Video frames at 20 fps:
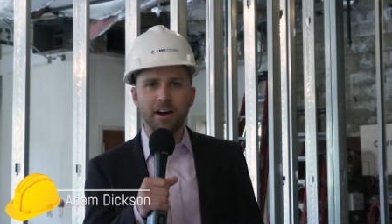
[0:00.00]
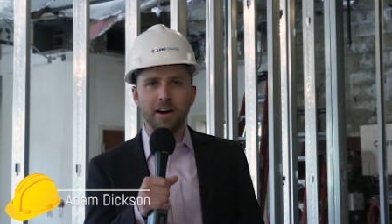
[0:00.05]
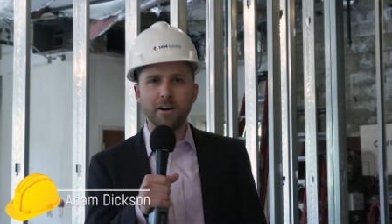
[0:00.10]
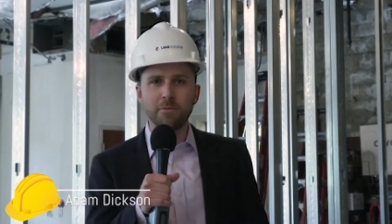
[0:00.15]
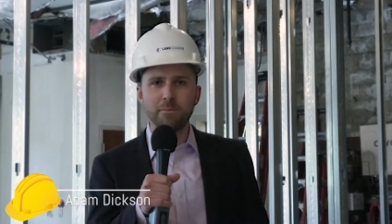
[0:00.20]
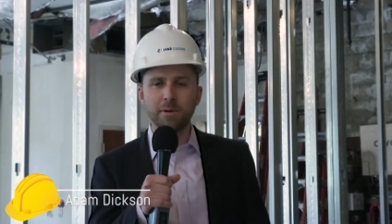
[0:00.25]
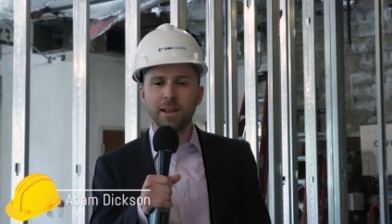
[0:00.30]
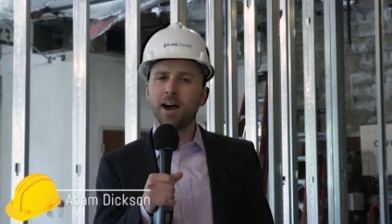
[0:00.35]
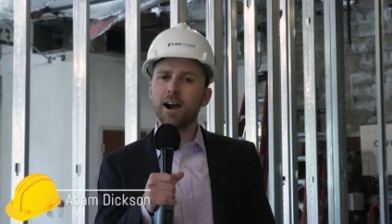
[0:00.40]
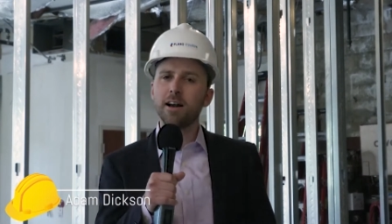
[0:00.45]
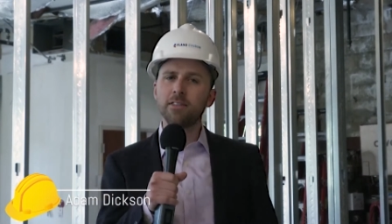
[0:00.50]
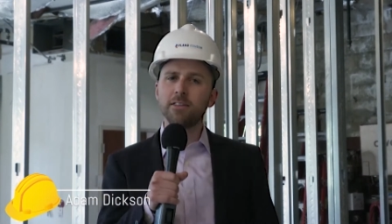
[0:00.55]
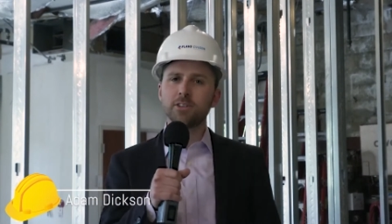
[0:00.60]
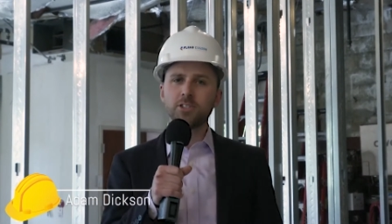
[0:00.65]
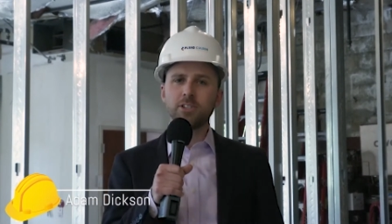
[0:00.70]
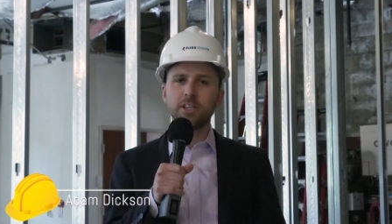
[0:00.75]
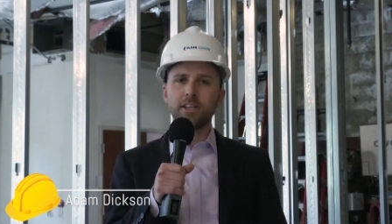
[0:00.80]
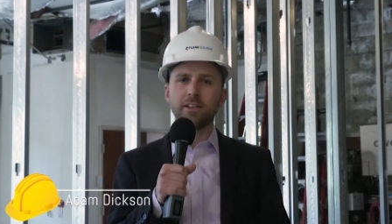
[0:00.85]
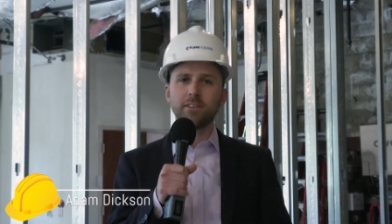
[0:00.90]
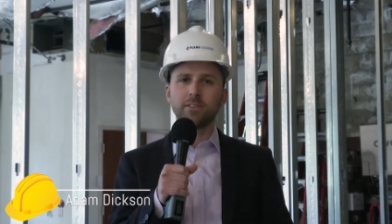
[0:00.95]
behind the
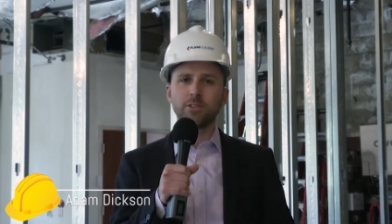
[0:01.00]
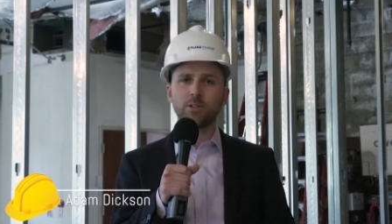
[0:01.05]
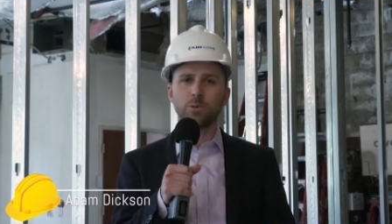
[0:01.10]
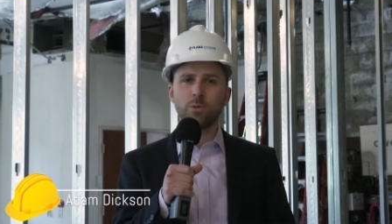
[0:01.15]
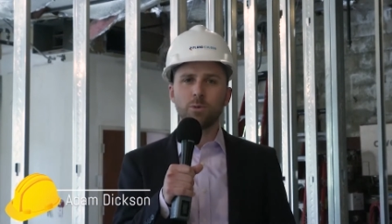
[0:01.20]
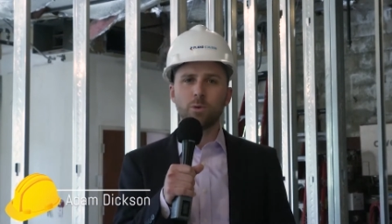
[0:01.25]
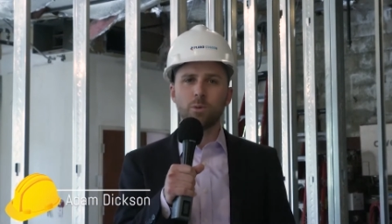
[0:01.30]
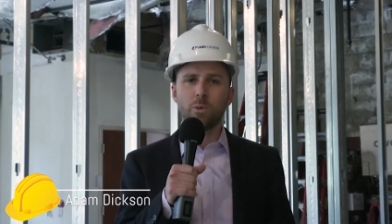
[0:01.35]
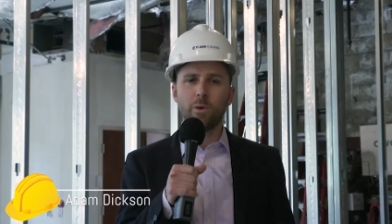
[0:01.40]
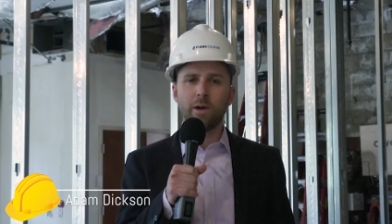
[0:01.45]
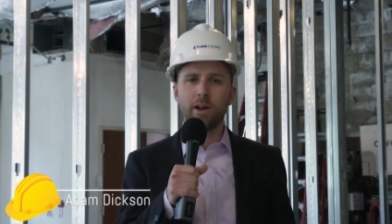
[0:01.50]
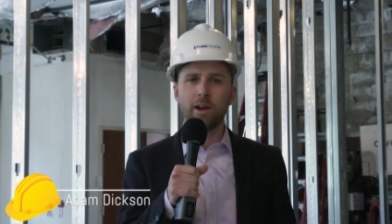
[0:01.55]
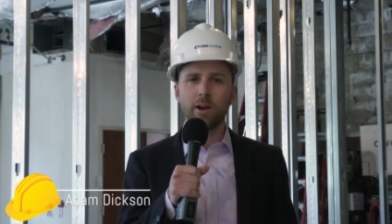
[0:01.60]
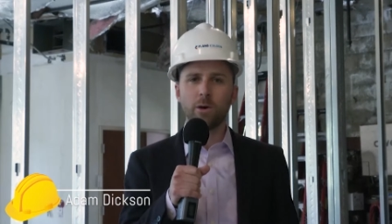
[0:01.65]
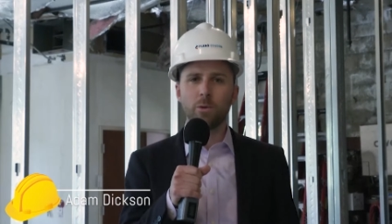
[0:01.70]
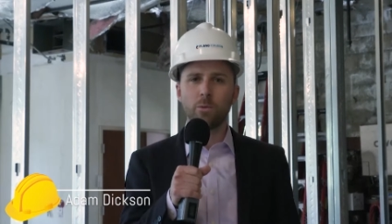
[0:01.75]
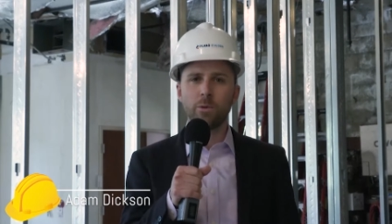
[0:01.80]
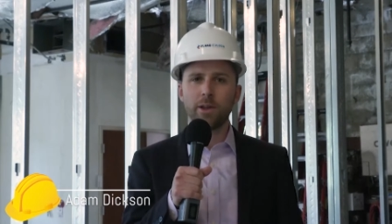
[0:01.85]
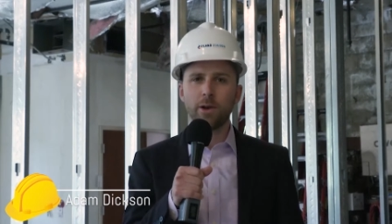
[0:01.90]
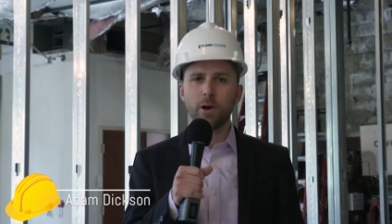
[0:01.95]
scenes
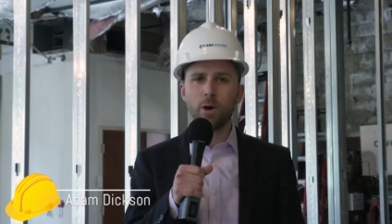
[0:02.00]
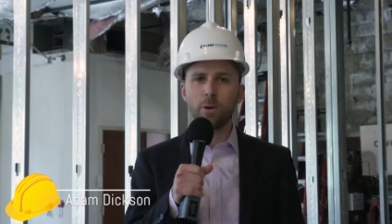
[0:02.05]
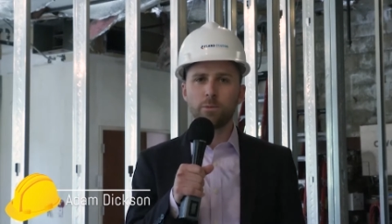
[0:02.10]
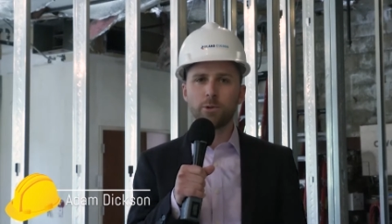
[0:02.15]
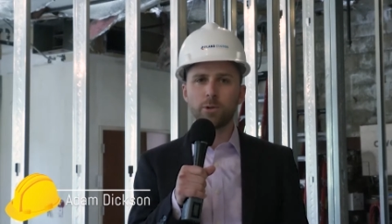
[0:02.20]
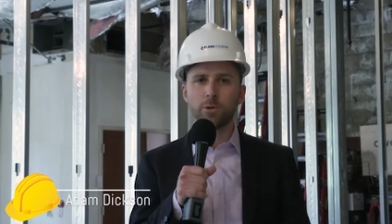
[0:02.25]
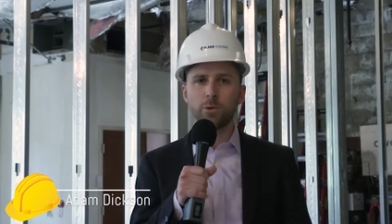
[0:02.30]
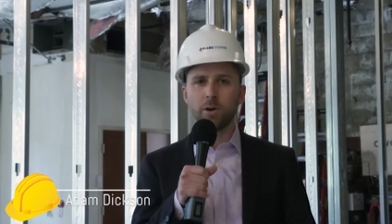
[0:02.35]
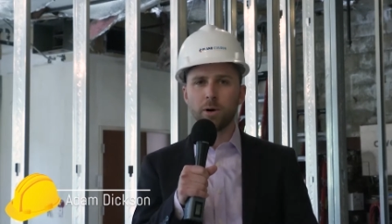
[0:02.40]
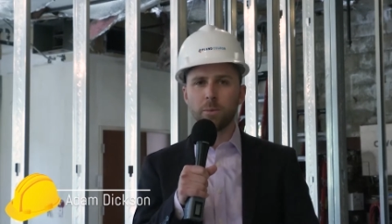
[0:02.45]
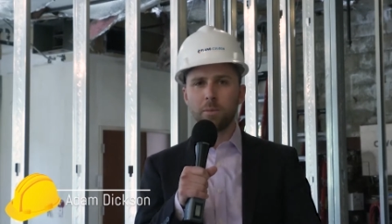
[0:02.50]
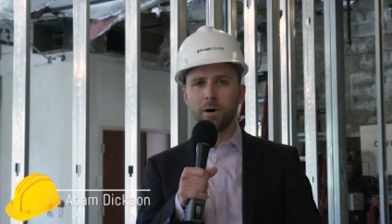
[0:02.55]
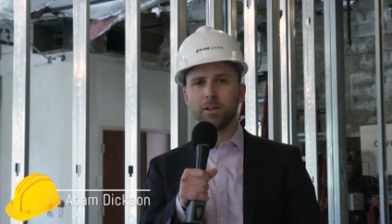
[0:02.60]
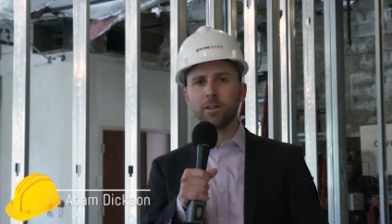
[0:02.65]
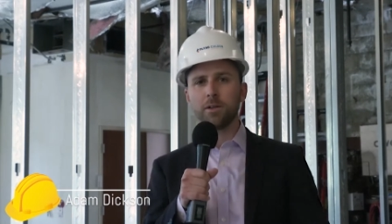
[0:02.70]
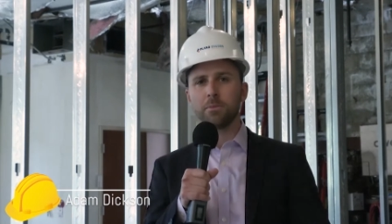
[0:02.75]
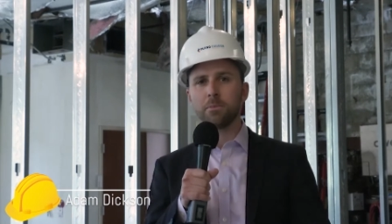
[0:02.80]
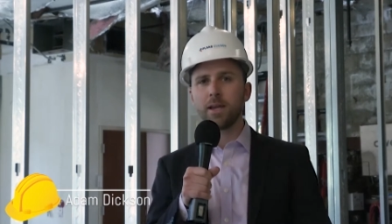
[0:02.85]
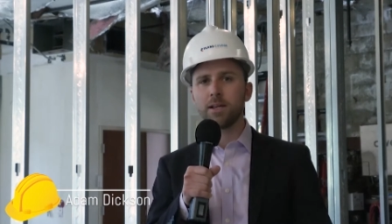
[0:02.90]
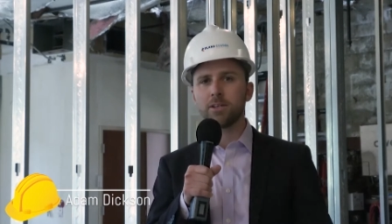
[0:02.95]
where we hope to, on a
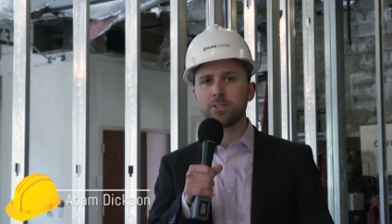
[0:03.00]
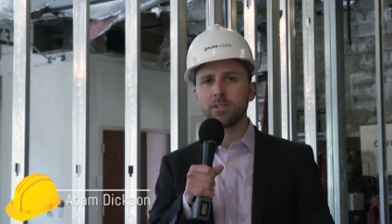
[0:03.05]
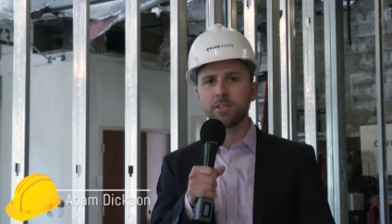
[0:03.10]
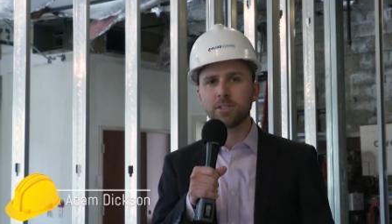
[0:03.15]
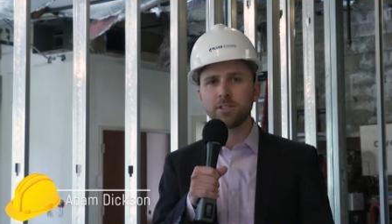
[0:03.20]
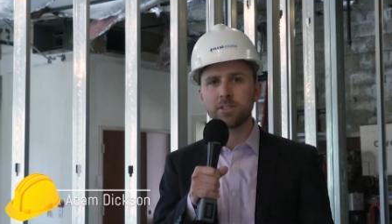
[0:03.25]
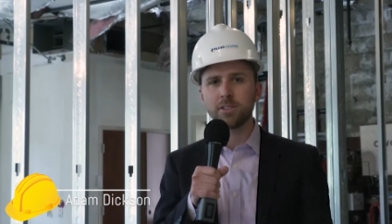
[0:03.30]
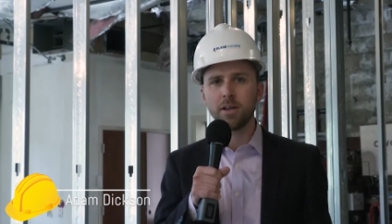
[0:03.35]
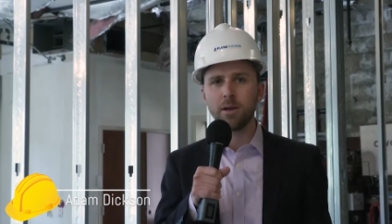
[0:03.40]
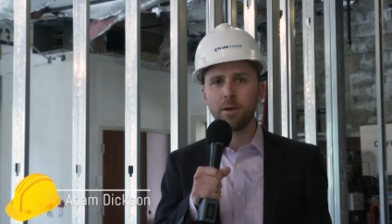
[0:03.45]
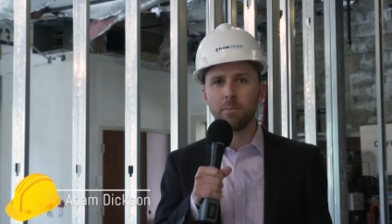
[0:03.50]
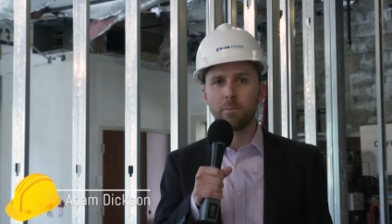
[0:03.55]
monthly basis,